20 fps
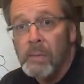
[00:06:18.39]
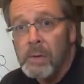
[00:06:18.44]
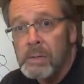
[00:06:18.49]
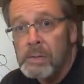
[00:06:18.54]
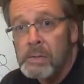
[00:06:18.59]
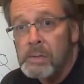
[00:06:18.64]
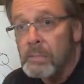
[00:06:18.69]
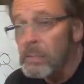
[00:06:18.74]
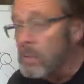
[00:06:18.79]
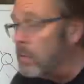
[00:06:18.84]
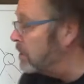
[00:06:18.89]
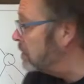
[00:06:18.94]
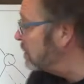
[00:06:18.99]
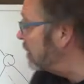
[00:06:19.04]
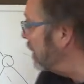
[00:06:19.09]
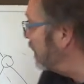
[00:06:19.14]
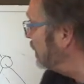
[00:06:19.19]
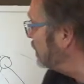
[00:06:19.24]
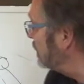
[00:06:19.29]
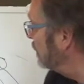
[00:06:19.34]
into more
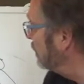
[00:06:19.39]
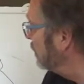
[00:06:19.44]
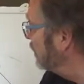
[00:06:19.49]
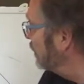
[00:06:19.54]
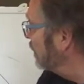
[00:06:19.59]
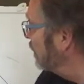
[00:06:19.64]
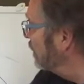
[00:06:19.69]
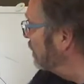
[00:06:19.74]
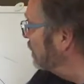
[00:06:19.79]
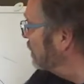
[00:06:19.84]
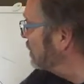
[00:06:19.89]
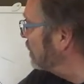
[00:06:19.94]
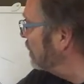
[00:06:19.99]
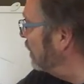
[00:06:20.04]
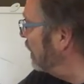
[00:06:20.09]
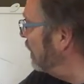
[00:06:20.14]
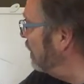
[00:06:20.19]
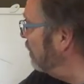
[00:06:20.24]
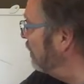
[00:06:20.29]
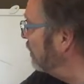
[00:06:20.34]
debt. So
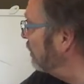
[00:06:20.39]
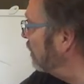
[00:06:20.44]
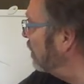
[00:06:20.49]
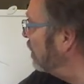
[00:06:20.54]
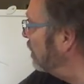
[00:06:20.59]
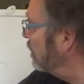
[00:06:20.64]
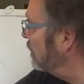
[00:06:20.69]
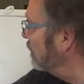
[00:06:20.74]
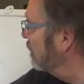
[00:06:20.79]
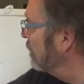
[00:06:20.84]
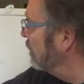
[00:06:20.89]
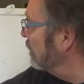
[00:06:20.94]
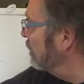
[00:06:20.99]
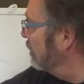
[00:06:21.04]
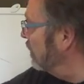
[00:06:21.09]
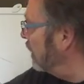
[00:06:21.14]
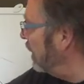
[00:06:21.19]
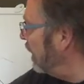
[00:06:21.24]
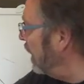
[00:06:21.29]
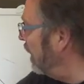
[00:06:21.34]
here we've got
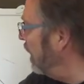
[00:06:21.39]
the